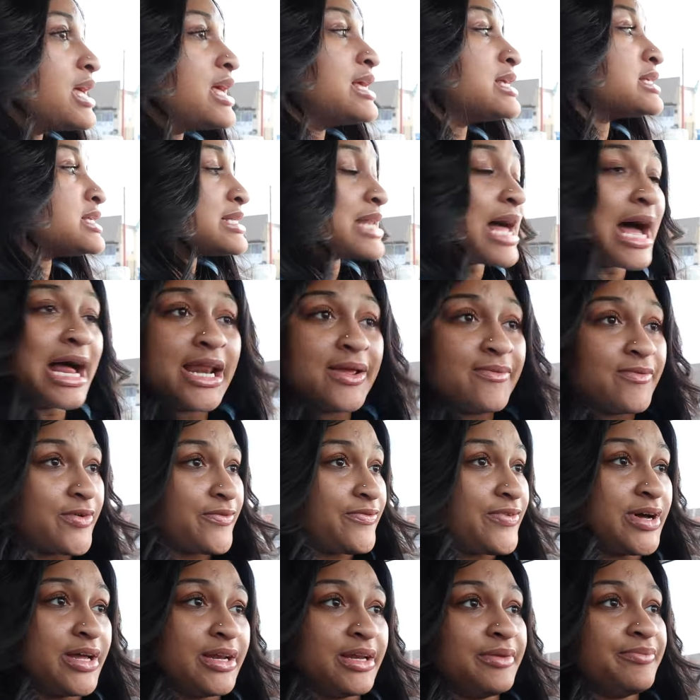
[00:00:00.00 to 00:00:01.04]
It's not even
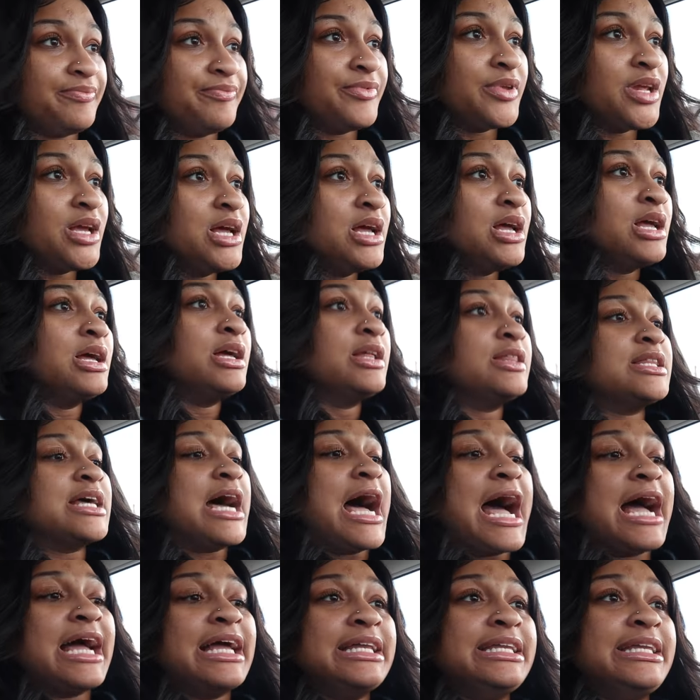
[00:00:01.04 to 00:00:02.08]
funny.
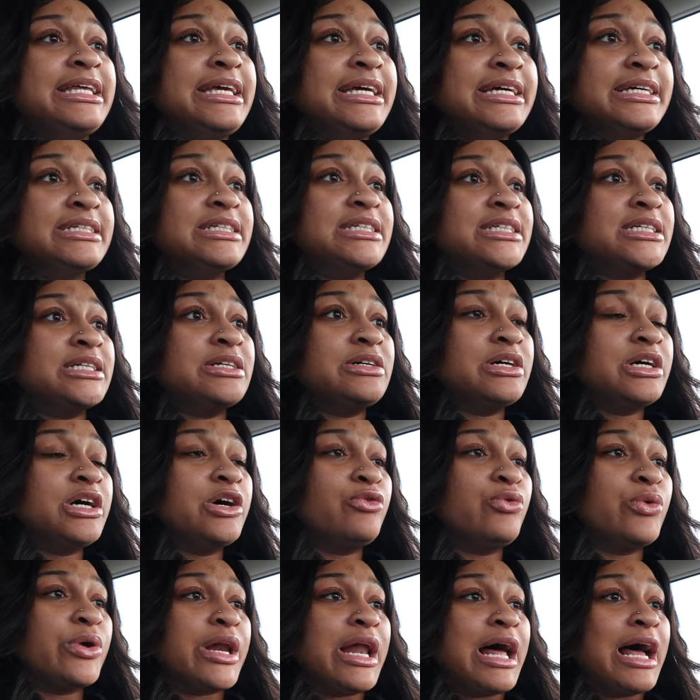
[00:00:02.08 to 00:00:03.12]
The idea
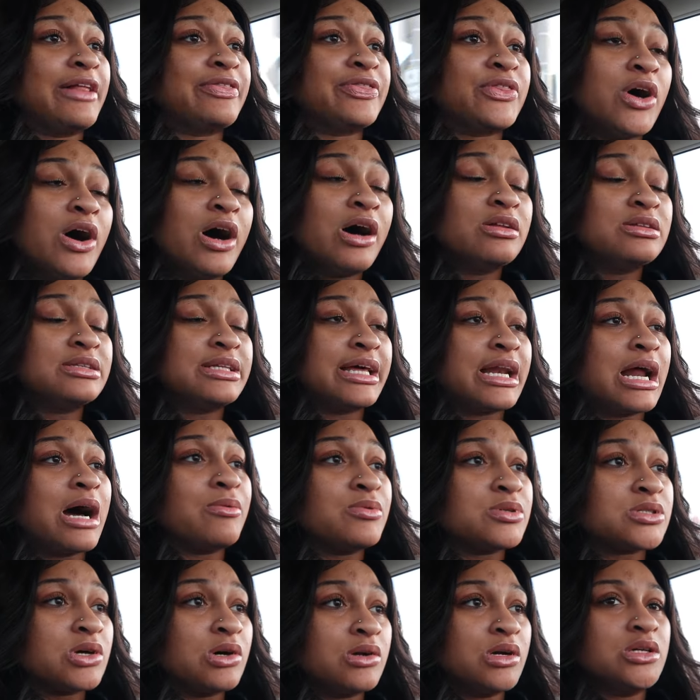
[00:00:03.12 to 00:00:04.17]
of what I thought that I
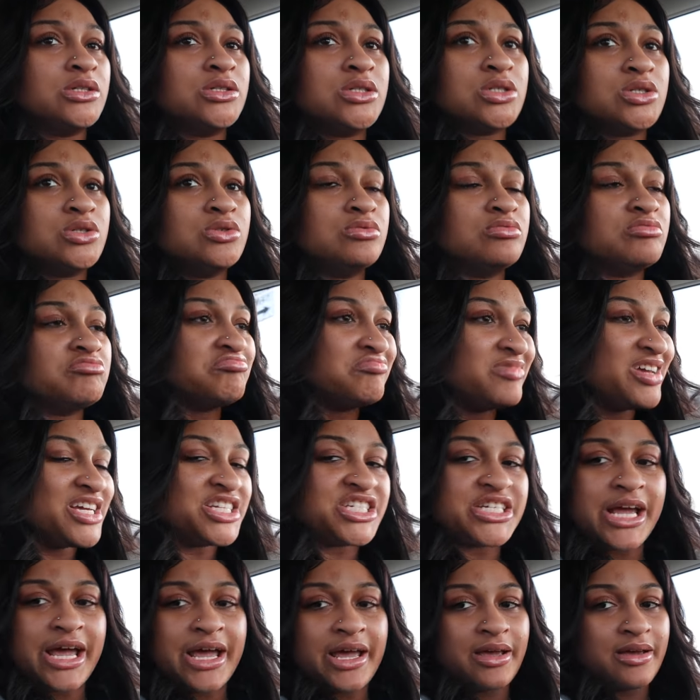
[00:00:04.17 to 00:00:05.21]
was gonna do, it
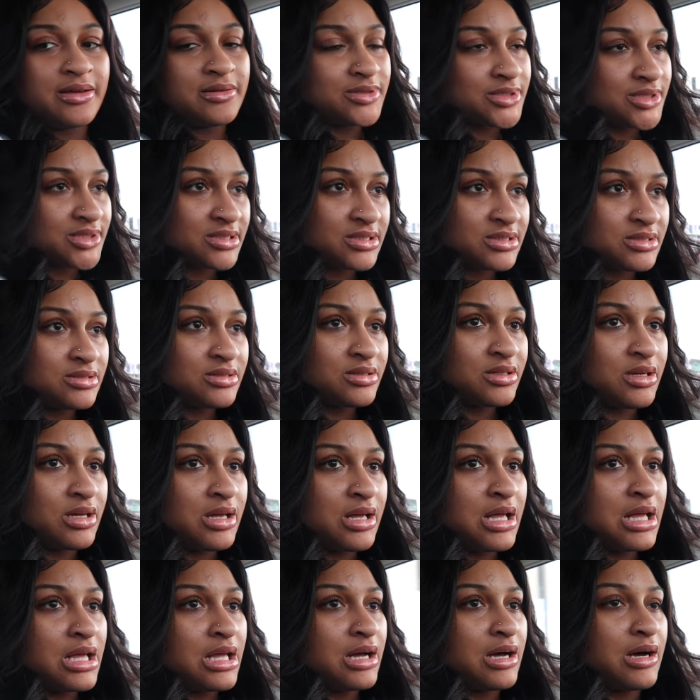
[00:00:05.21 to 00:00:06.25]
changed.
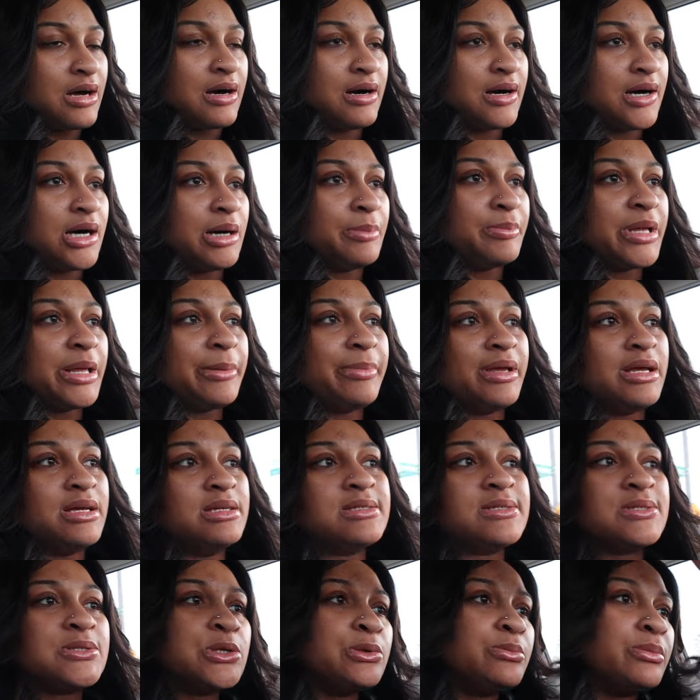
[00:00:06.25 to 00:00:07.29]
It be
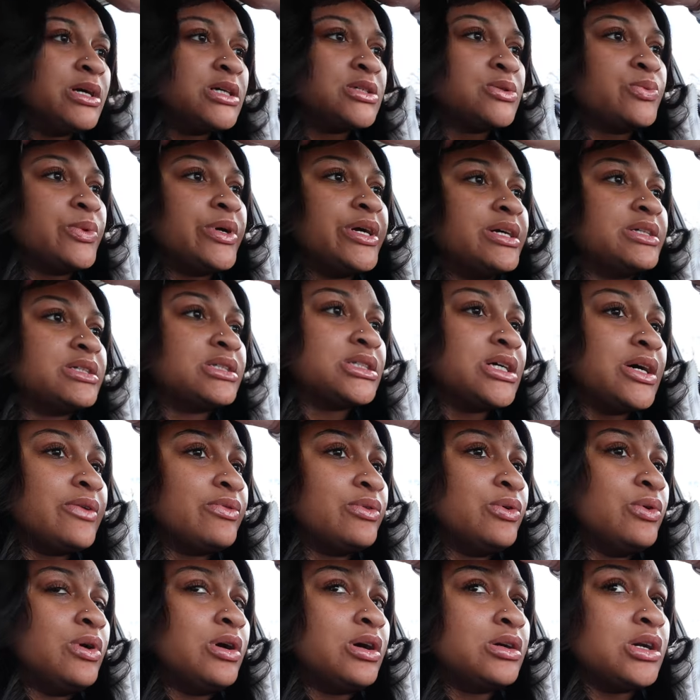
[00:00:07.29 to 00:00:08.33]
too much weird stuff
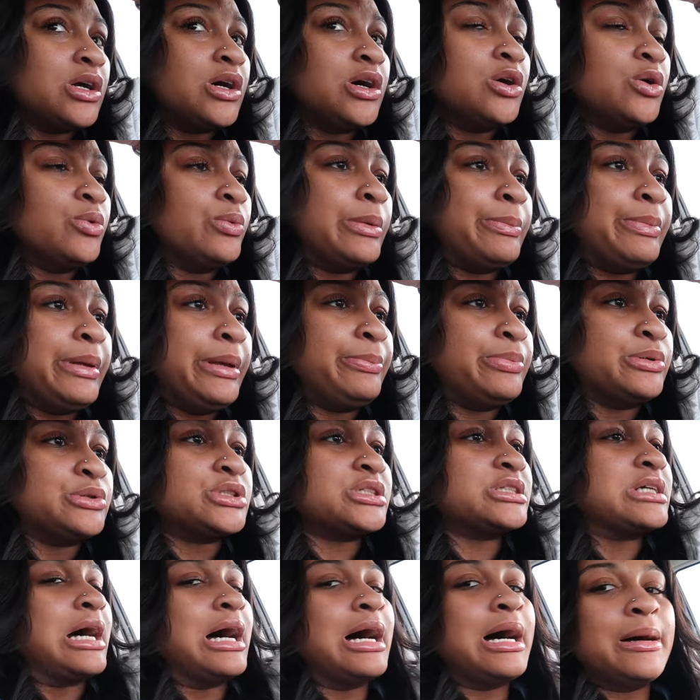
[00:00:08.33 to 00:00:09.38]
going on with people's
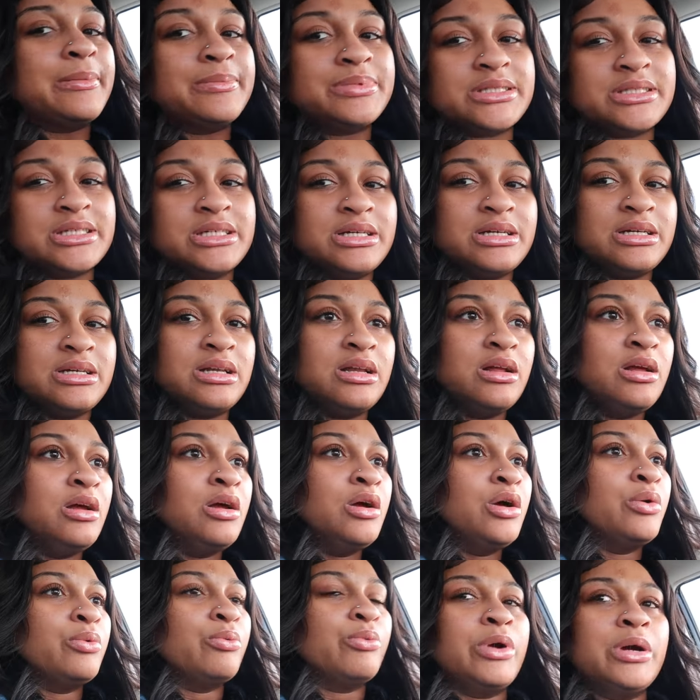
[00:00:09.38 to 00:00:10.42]
shops and
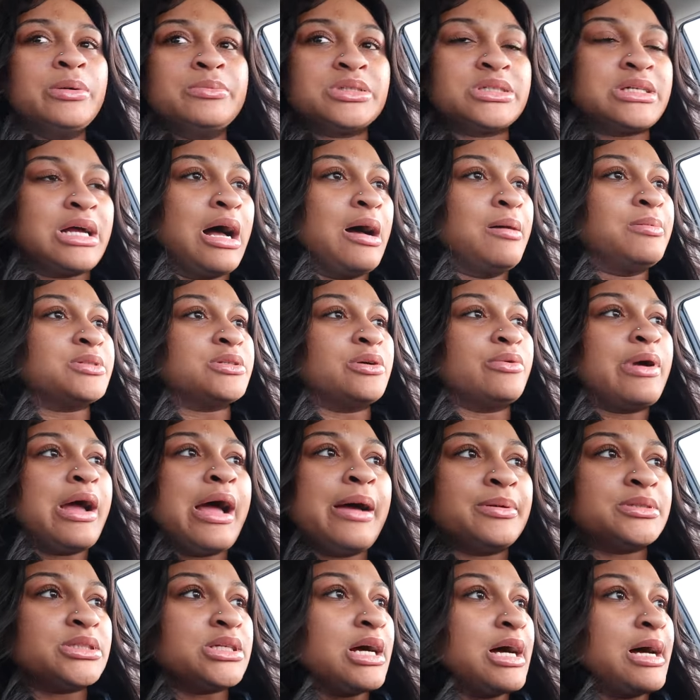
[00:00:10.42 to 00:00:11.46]
rim shops and
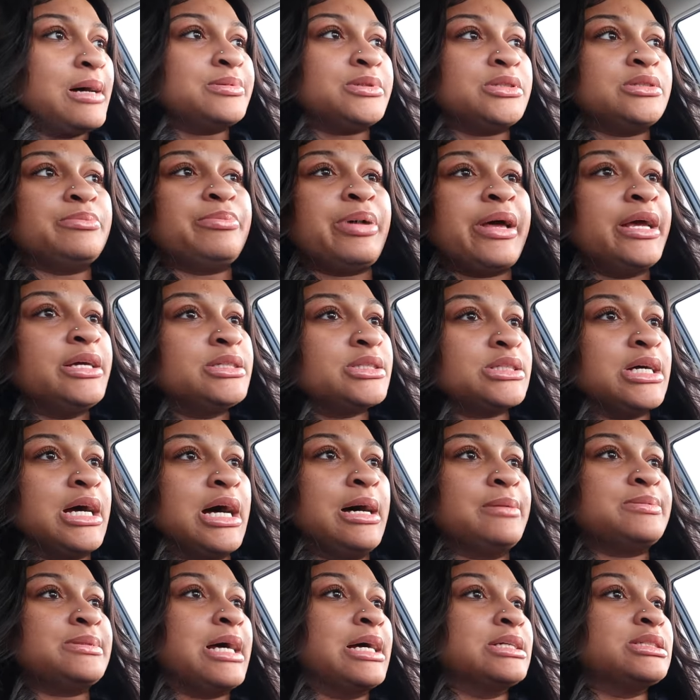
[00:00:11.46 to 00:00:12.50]
wrap shops and paint
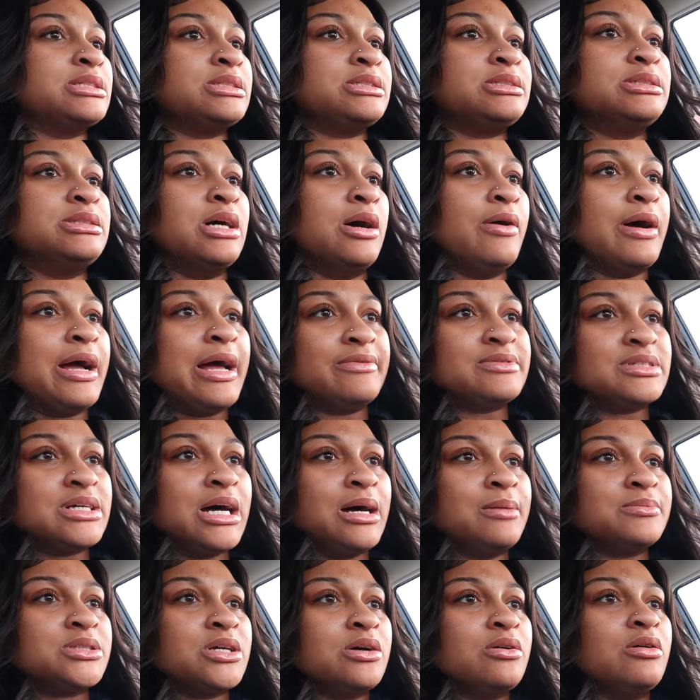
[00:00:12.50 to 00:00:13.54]
shops. I just don't have
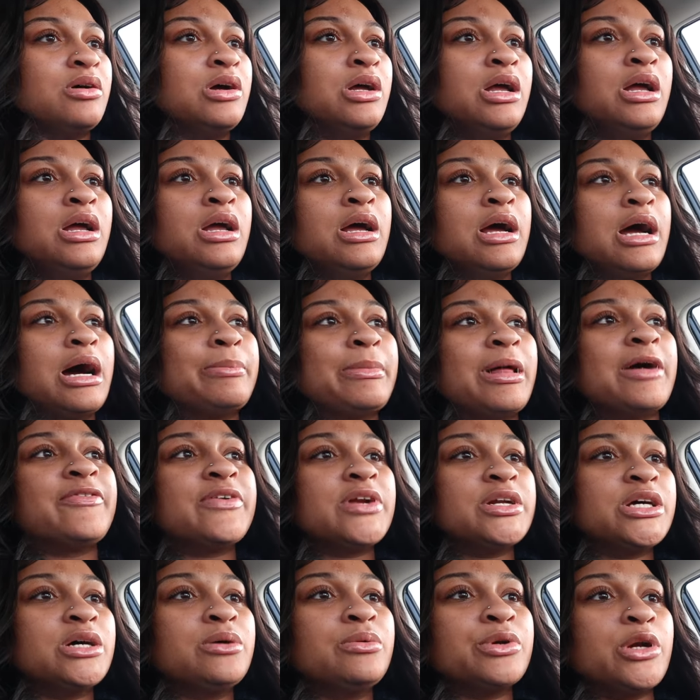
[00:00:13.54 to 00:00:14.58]
time. So I'm not
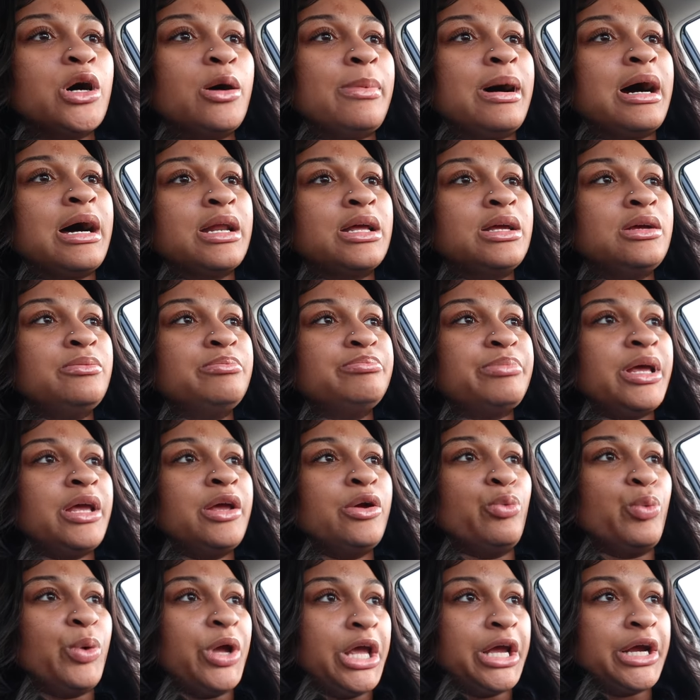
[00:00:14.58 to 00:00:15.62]
gonna deal with nobody
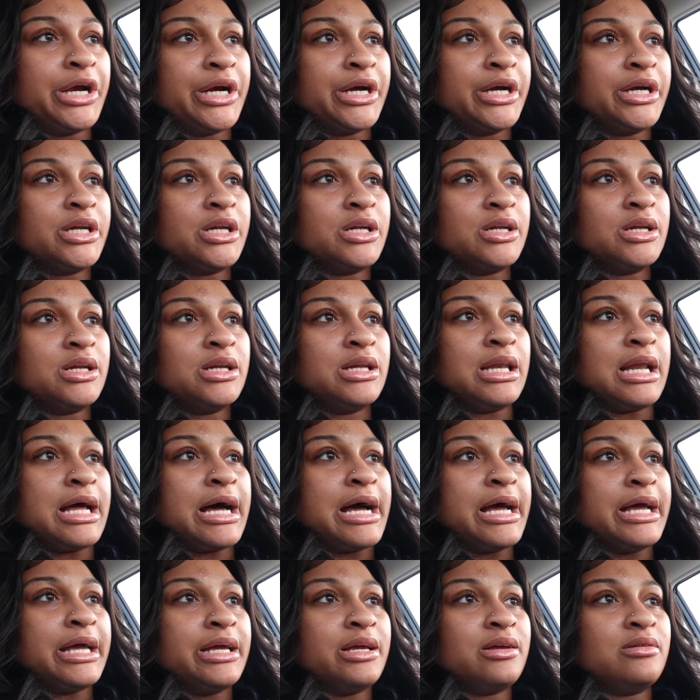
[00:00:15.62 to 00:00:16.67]
being weird.
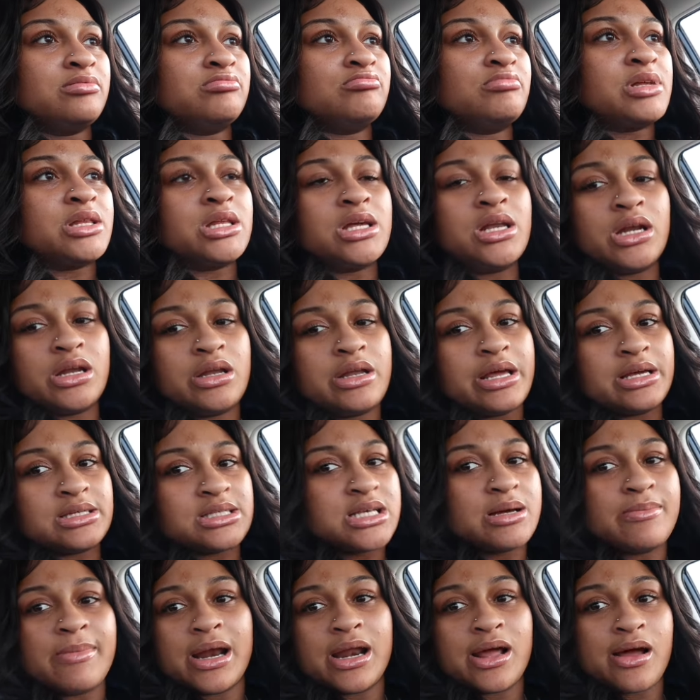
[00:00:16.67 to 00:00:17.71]
Like, at the end of the day,
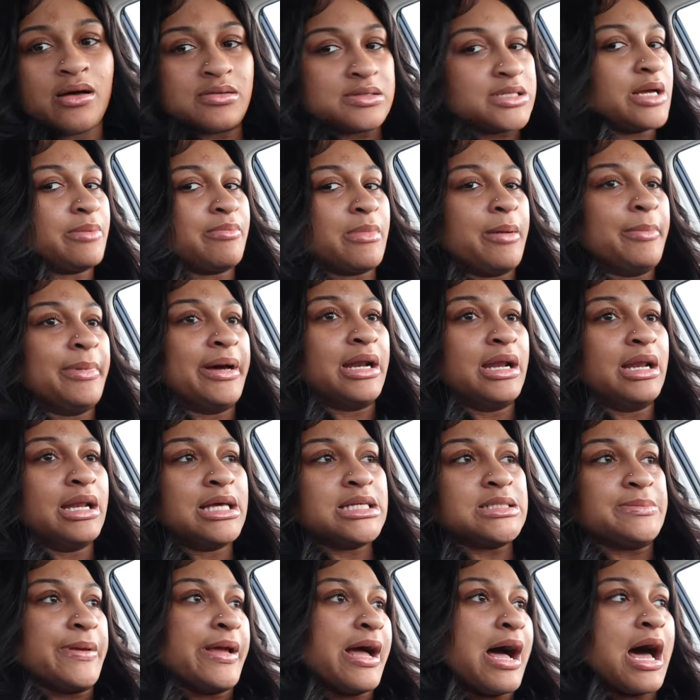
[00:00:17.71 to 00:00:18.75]
somebody gonna take my money.
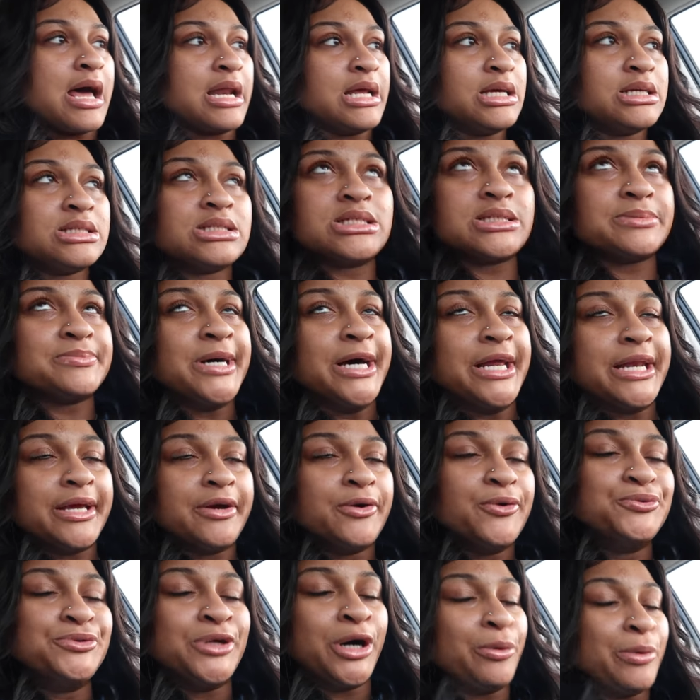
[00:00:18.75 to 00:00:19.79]
Let's be honest, it's money.
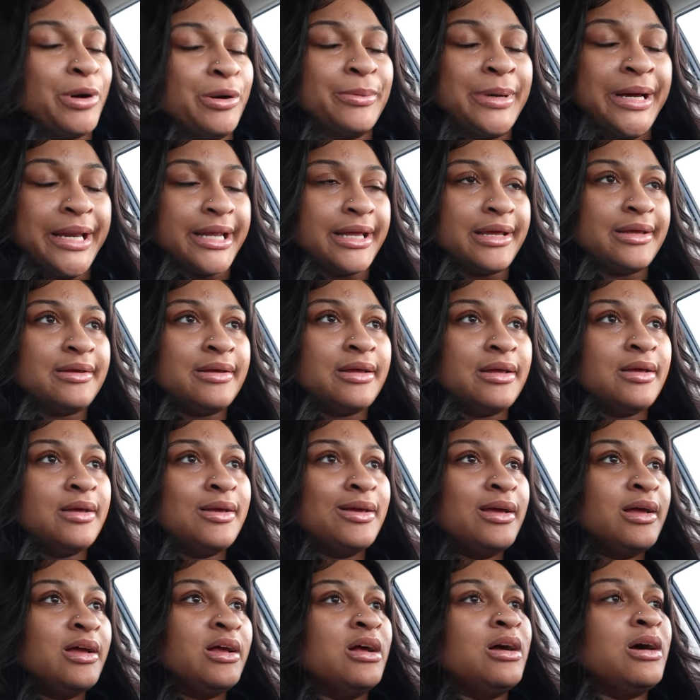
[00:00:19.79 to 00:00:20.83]
Who don't want
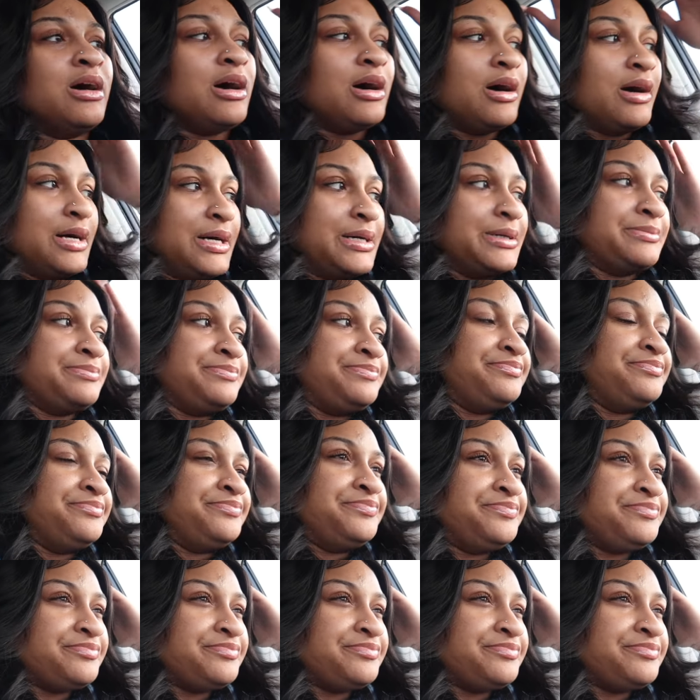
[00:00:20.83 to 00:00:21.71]
money?